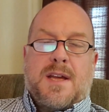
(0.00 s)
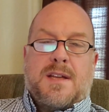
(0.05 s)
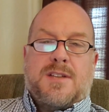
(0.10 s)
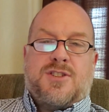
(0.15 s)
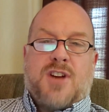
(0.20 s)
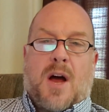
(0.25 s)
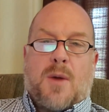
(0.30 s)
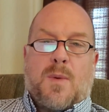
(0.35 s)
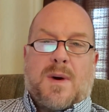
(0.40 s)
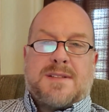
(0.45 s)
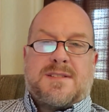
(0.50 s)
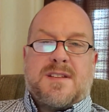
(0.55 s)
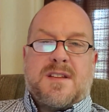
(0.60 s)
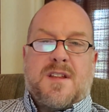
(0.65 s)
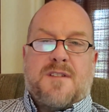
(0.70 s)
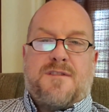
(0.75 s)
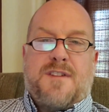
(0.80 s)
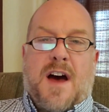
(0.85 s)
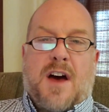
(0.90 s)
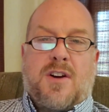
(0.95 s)
John Wesley,
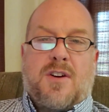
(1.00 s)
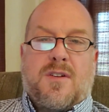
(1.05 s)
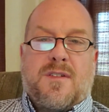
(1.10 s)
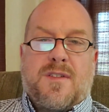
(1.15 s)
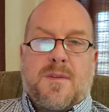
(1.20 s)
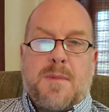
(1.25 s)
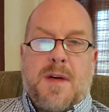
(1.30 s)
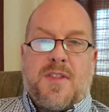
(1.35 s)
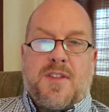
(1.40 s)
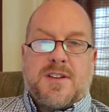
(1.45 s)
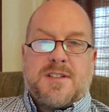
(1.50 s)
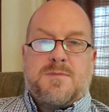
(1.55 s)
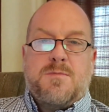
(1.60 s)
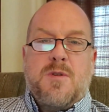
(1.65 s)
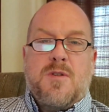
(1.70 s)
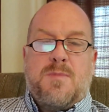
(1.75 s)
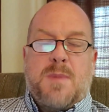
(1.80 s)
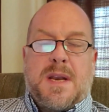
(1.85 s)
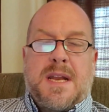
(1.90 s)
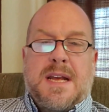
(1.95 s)
the founder of the Methodist
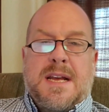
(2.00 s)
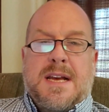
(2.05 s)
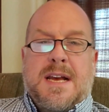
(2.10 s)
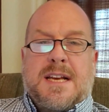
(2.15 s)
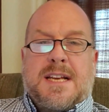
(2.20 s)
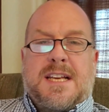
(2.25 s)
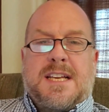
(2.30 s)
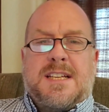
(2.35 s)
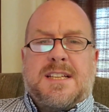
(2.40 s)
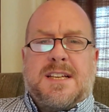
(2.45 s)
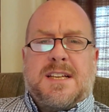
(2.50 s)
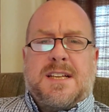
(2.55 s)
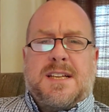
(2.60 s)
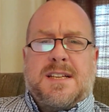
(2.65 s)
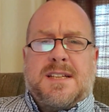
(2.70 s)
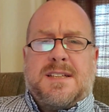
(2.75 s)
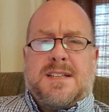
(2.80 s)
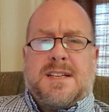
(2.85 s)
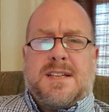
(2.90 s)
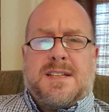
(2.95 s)
movement,
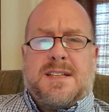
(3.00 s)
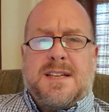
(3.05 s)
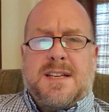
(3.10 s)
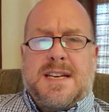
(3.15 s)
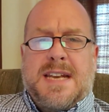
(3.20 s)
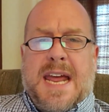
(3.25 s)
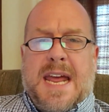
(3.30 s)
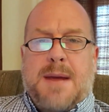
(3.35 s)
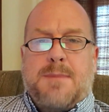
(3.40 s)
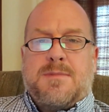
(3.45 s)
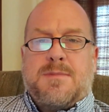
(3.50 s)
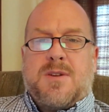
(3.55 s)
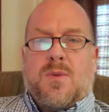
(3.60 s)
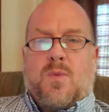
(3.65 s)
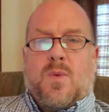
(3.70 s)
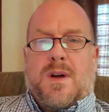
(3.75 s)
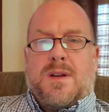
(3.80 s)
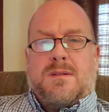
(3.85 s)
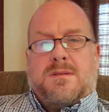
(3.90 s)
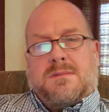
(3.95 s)
named
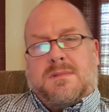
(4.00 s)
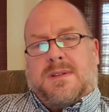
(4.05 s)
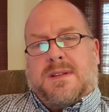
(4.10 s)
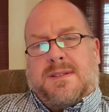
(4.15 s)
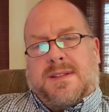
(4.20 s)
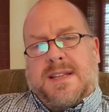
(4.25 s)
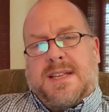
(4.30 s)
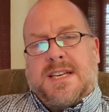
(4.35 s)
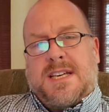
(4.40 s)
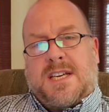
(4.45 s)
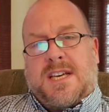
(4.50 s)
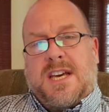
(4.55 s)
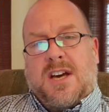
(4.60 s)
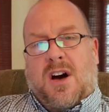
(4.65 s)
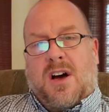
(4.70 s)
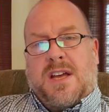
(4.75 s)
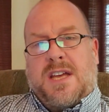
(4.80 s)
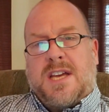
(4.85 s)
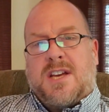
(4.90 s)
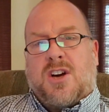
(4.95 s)
what
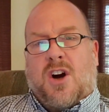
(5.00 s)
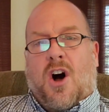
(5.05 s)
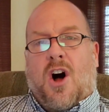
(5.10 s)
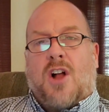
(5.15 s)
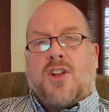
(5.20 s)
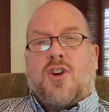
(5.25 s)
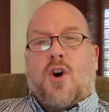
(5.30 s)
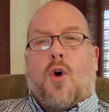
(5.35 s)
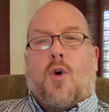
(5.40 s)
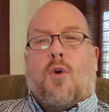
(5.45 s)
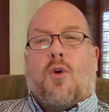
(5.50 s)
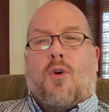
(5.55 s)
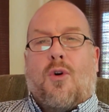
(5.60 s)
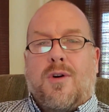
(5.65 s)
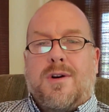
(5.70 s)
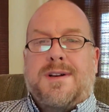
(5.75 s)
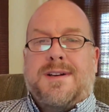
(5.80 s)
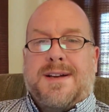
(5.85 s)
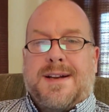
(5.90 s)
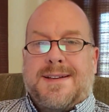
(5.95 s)
he called
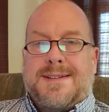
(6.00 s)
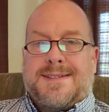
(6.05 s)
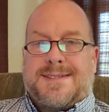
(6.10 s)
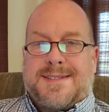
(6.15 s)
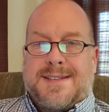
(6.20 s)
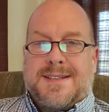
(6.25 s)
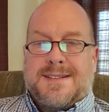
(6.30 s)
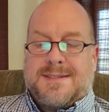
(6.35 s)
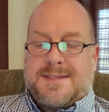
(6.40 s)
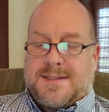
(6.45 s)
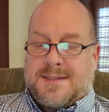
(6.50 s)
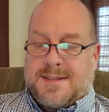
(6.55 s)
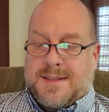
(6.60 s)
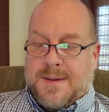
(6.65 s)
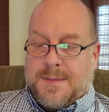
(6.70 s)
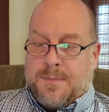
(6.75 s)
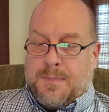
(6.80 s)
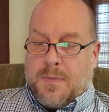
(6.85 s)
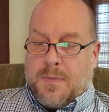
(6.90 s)
ordinances.